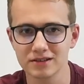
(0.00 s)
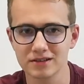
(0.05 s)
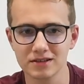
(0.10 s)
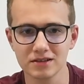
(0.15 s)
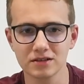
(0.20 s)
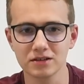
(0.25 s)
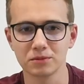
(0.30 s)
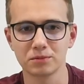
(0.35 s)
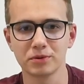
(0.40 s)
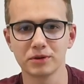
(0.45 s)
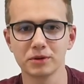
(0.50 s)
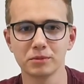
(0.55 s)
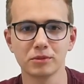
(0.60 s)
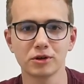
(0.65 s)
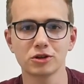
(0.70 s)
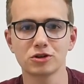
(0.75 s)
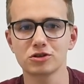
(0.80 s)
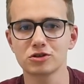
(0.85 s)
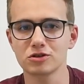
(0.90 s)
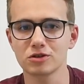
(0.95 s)
These are pretty
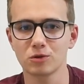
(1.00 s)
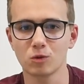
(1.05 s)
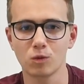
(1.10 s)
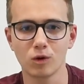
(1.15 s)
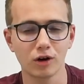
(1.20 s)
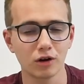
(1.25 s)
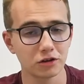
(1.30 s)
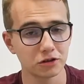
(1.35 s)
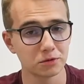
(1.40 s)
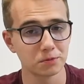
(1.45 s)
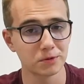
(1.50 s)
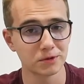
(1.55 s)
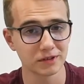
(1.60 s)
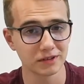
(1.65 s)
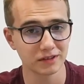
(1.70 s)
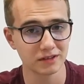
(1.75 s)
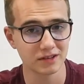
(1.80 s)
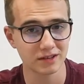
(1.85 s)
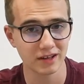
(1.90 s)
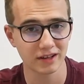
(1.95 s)
much
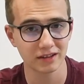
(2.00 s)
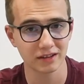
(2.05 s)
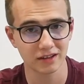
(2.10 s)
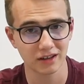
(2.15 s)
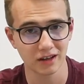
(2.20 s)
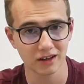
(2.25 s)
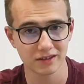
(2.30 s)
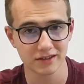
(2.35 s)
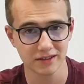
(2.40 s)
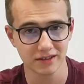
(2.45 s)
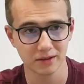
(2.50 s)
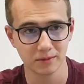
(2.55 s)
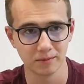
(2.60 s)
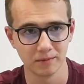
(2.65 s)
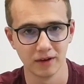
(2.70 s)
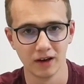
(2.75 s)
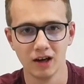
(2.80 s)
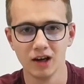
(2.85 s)
100% custom.